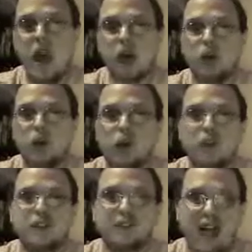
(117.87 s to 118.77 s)
And when
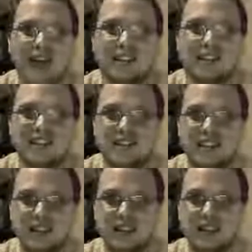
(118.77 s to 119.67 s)
Rome sacked the
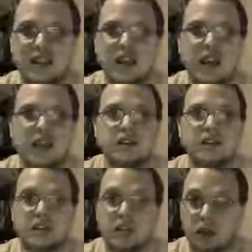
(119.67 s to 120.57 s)
city, it
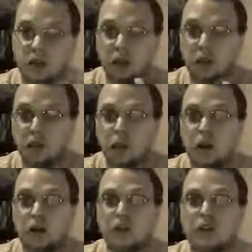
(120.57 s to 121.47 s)
killed all the
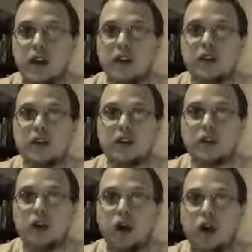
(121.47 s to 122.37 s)
males and
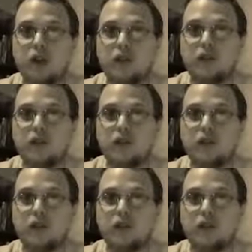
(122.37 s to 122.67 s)
enslaved all the